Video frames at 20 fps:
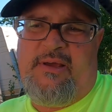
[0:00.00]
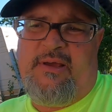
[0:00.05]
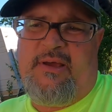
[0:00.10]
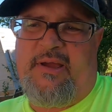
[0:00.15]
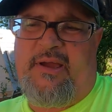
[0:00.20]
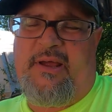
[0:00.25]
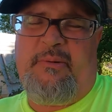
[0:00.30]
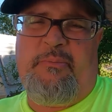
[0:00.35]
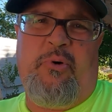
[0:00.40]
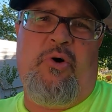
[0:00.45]
I
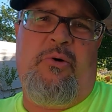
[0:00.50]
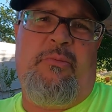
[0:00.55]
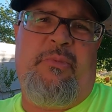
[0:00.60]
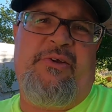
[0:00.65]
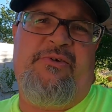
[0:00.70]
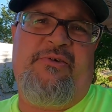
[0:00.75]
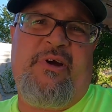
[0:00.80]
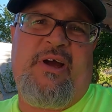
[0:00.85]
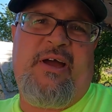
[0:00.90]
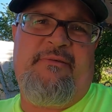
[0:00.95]
got to pull my
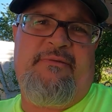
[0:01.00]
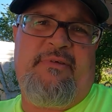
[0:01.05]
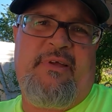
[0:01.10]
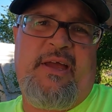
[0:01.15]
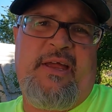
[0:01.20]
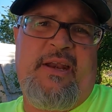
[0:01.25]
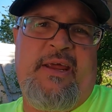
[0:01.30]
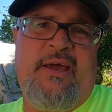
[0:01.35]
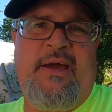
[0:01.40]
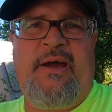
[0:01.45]
drive
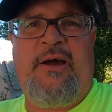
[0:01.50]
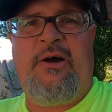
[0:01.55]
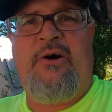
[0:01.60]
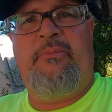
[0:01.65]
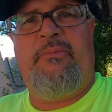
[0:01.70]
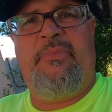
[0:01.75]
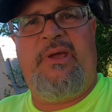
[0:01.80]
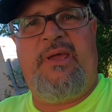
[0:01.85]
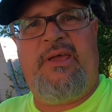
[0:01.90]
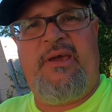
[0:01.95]
line
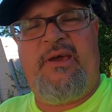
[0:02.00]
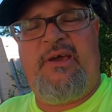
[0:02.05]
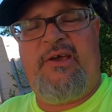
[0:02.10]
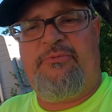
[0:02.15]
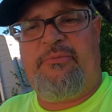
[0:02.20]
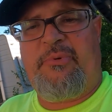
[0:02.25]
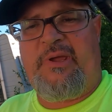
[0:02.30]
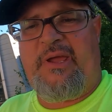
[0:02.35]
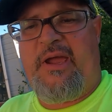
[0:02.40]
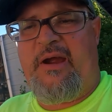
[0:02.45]
out because
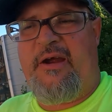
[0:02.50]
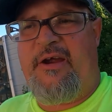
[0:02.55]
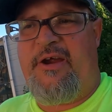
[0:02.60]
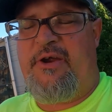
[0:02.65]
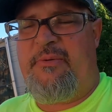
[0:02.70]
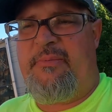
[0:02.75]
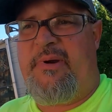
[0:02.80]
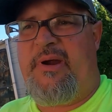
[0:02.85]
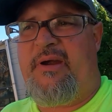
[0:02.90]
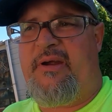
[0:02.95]
my
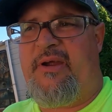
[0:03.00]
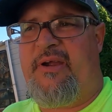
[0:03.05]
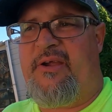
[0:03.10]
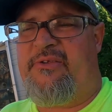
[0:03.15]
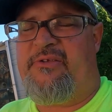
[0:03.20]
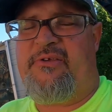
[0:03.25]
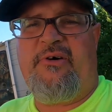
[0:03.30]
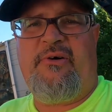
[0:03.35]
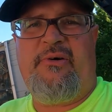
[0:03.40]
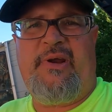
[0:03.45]
carrier bearing's
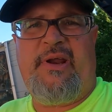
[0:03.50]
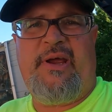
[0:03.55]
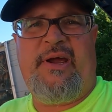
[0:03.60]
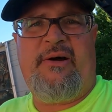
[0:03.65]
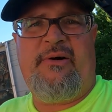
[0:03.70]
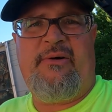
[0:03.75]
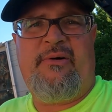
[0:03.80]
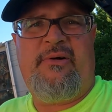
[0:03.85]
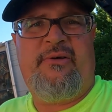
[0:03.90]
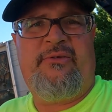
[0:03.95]
going
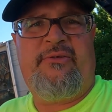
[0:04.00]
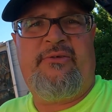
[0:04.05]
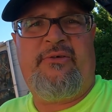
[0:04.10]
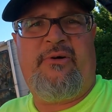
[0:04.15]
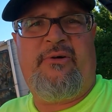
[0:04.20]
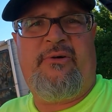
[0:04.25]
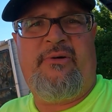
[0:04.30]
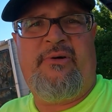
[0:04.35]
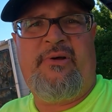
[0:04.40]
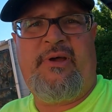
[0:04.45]
out.
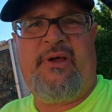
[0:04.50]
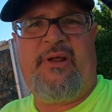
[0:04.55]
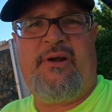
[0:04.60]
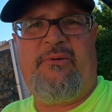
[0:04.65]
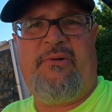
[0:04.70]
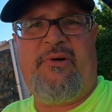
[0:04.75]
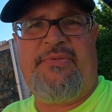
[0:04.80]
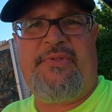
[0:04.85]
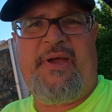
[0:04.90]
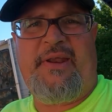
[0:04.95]
So I don't
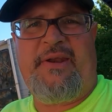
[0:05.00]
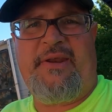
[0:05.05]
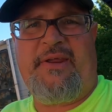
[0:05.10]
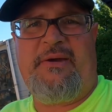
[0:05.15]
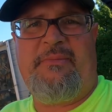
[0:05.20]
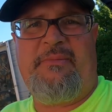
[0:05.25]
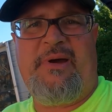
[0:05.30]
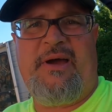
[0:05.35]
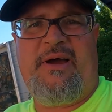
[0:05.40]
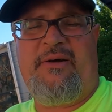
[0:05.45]
want that to
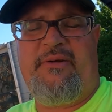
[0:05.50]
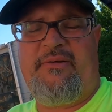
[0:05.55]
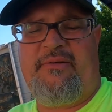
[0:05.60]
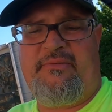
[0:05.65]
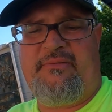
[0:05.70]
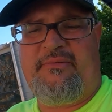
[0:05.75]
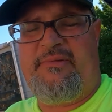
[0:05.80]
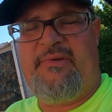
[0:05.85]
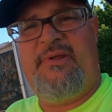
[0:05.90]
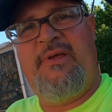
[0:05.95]
come out and
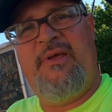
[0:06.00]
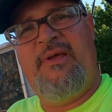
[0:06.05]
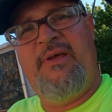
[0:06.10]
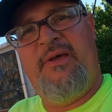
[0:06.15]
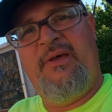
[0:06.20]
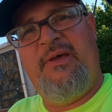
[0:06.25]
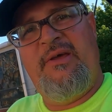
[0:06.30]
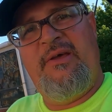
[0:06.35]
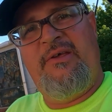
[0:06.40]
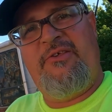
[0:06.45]

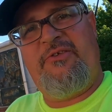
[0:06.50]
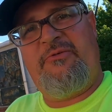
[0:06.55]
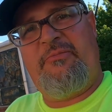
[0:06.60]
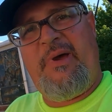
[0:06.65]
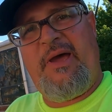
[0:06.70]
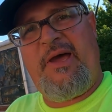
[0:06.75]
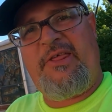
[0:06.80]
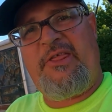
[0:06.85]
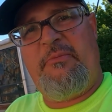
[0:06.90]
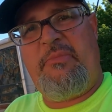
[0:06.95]

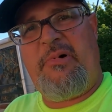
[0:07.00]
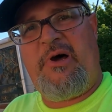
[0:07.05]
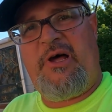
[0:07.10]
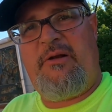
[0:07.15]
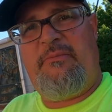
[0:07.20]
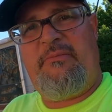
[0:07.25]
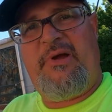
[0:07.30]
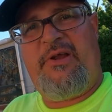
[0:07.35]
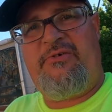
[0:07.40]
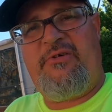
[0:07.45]
smack the
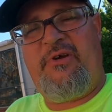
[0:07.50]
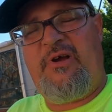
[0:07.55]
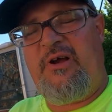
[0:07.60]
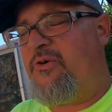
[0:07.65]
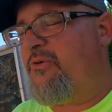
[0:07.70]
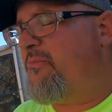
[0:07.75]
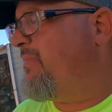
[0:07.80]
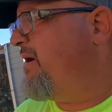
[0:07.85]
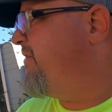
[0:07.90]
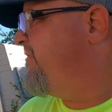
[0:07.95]
bottom of my truck
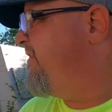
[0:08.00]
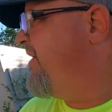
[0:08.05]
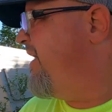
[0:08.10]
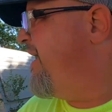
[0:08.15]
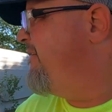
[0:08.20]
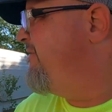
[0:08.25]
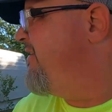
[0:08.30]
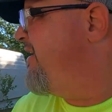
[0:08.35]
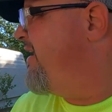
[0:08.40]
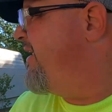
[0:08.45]
with my
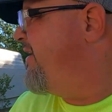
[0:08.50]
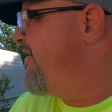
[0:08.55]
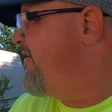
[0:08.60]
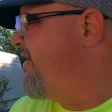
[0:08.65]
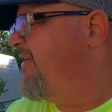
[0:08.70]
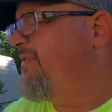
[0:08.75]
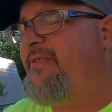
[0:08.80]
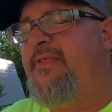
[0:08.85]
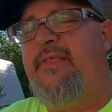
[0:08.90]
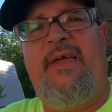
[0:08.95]
drive line or
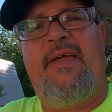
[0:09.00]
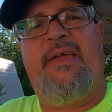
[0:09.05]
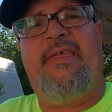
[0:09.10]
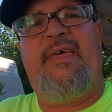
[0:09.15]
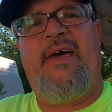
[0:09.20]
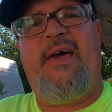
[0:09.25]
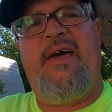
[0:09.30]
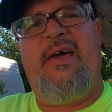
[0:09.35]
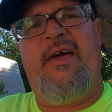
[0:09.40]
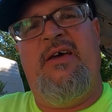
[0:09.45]
nothing like
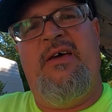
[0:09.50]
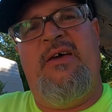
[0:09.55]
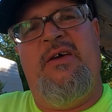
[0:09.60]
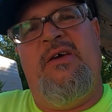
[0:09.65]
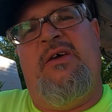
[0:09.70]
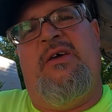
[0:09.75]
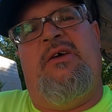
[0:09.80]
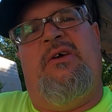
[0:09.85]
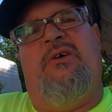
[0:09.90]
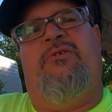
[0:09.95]
that.
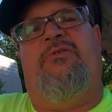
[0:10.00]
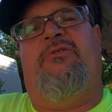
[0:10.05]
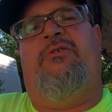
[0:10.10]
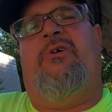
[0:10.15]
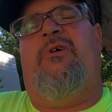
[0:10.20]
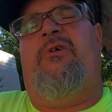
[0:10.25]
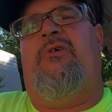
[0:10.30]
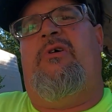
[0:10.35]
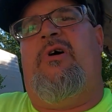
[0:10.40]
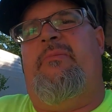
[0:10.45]

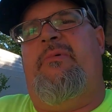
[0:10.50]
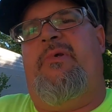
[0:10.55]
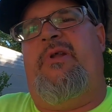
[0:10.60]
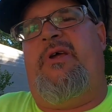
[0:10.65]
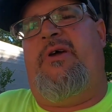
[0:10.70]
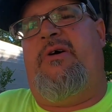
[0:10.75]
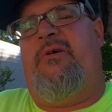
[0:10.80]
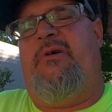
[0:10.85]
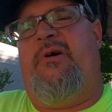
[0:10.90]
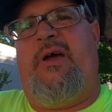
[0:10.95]
So I'm going to
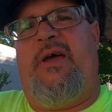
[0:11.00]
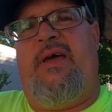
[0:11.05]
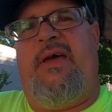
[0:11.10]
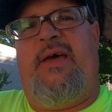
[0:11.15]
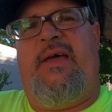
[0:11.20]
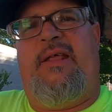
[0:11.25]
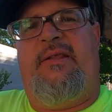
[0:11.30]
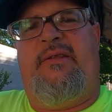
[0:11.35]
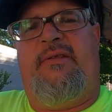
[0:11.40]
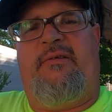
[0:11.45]
go
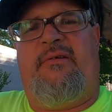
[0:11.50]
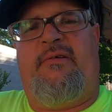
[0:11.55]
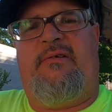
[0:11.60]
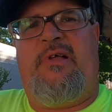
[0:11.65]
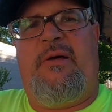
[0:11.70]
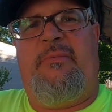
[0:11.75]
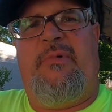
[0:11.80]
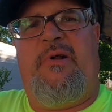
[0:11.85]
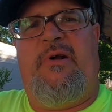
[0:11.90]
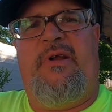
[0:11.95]
ahead and
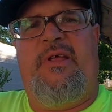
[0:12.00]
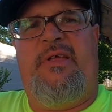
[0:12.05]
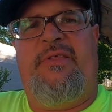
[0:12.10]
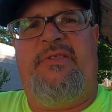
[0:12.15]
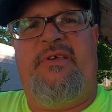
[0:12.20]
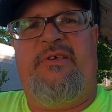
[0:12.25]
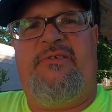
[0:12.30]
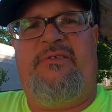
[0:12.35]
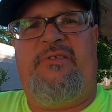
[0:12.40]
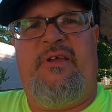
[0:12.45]
climb underneath
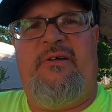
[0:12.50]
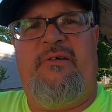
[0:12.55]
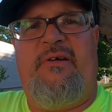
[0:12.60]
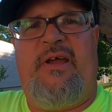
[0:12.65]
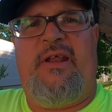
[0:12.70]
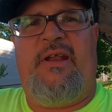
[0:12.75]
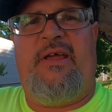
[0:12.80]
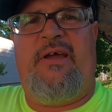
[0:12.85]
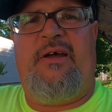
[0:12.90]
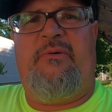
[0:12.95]
this thing
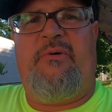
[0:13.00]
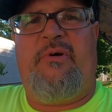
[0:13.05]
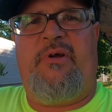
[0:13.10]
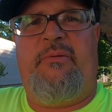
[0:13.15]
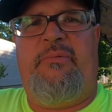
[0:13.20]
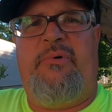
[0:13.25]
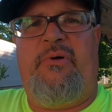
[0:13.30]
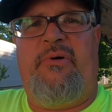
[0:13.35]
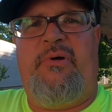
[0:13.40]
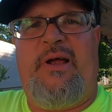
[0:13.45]
right now. We're going
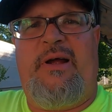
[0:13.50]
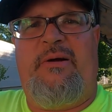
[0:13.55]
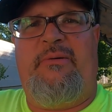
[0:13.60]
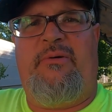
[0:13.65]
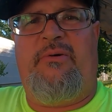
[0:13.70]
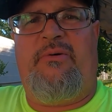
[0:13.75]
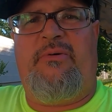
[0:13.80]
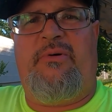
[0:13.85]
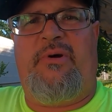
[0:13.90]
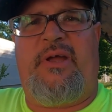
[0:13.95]
to pull it out real
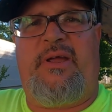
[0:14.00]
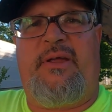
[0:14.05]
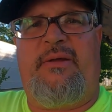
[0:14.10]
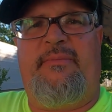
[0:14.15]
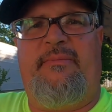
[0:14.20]
quick.